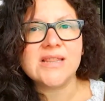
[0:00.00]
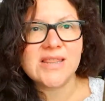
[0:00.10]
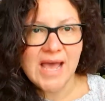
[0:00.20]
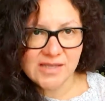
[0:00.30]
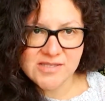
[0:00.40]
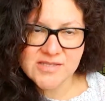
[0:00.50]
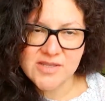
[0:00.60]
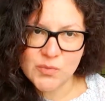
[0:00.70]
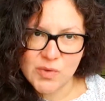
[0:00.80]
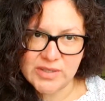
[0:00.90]
That's
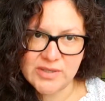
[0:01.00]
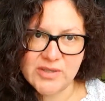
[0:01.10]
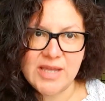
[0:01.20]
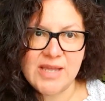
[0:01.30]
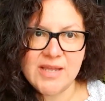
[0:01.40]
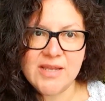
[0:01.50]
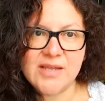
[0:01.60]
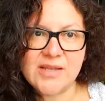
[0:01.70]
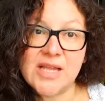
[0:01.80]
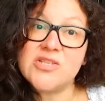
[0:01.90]
the one thing
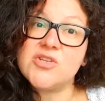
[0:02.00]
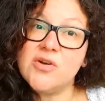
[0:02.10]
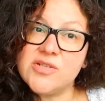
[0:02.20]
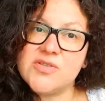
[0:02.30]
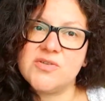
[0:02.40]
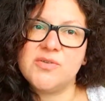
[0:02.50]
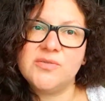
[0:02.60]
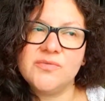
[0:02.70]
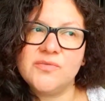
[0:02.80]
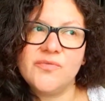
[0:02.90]
that's also